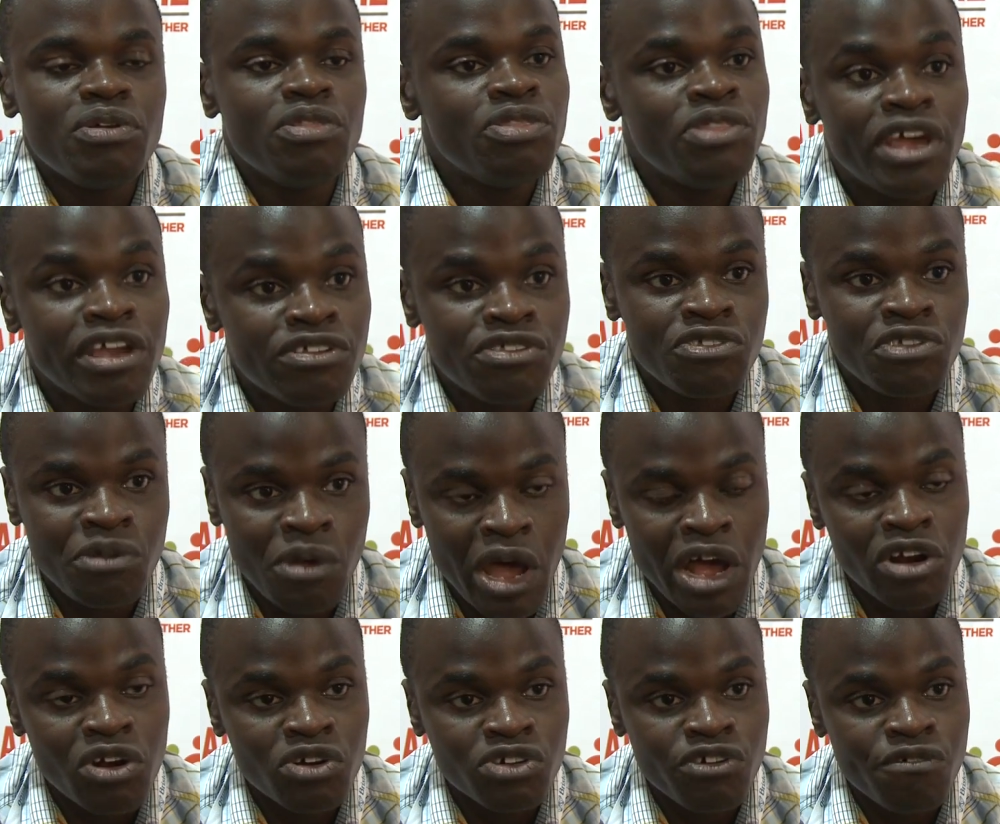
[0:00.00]
there is
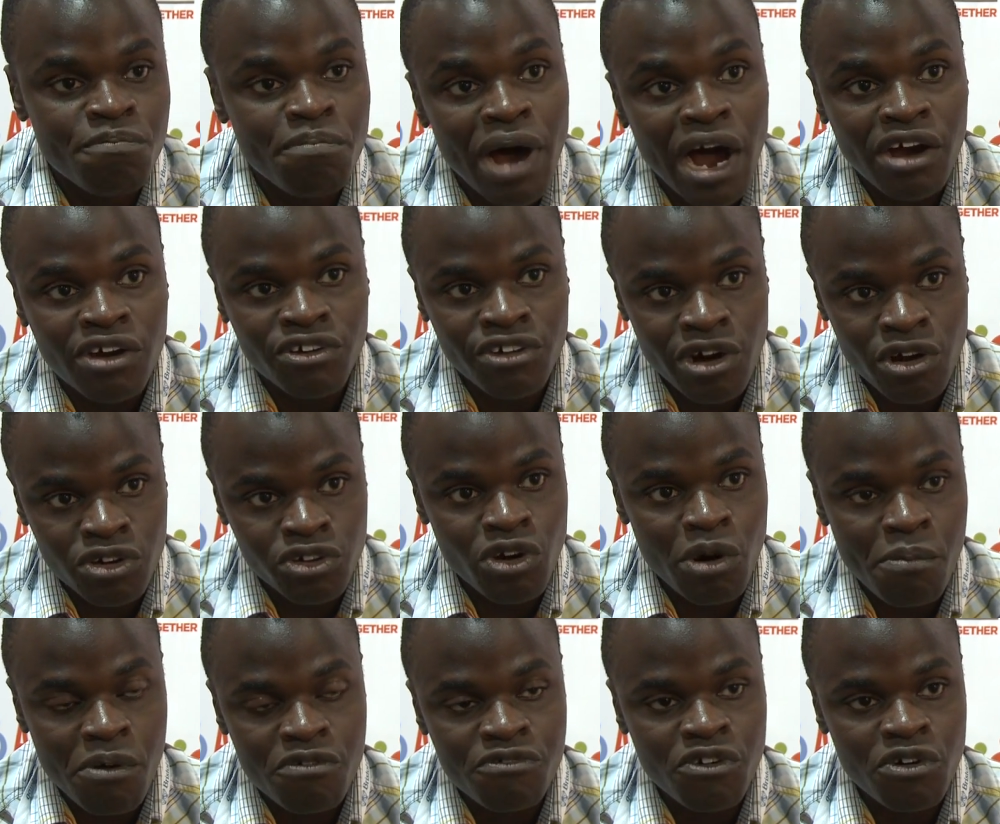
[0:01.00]
a lot of background
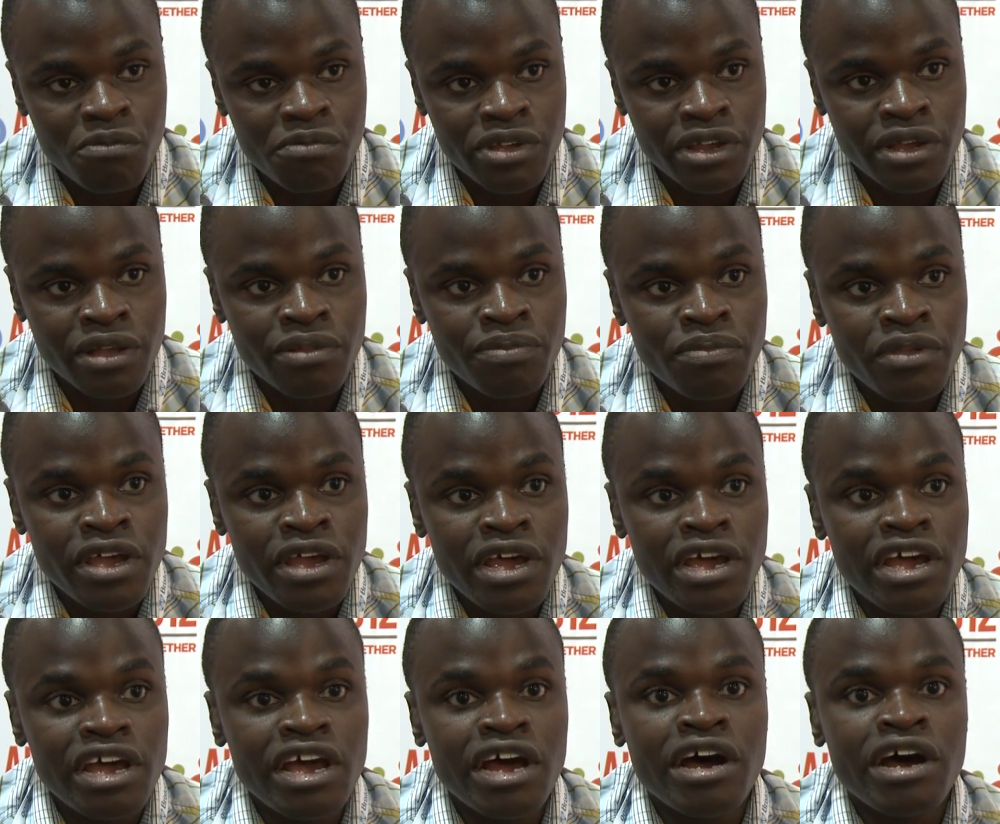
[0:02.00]
homophobia.
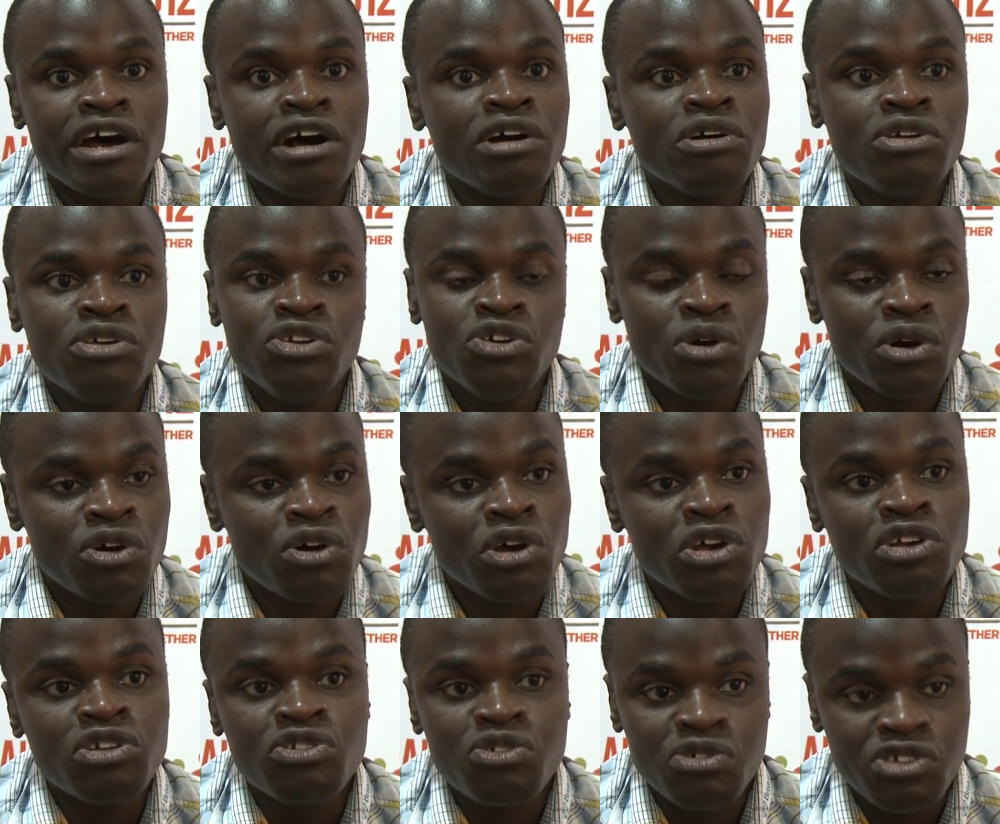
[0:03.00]
you're
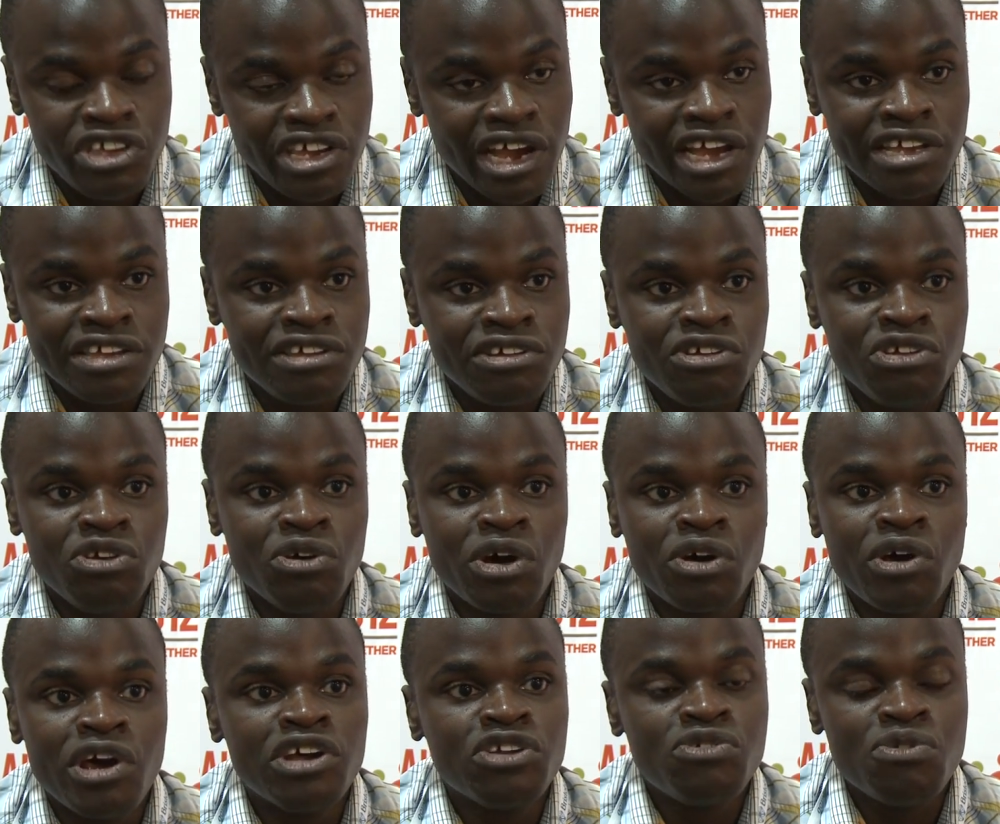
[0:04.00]
going to church,
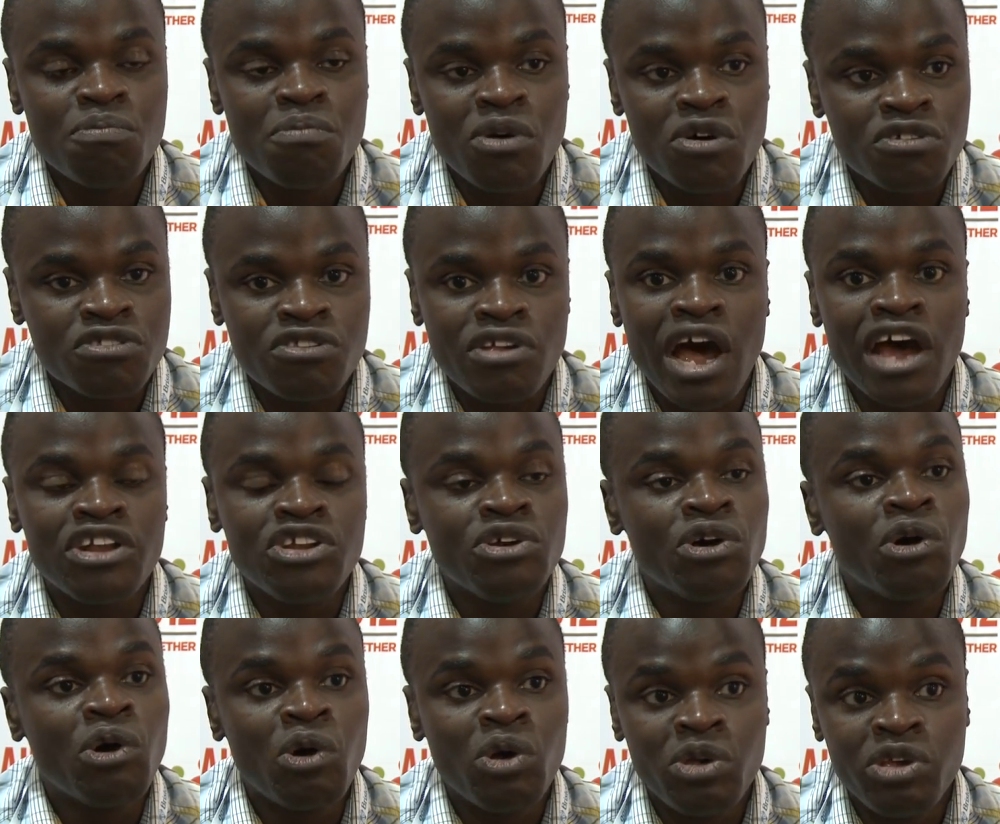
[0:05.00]
you're going to mosque, and
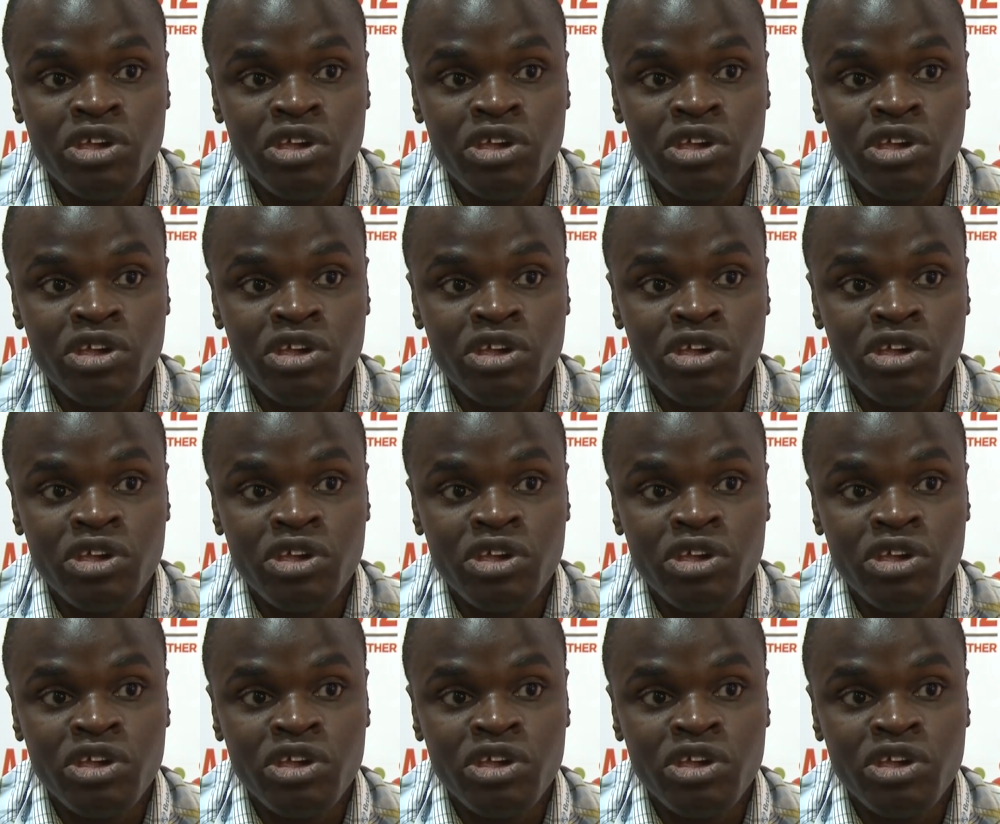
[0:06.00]
you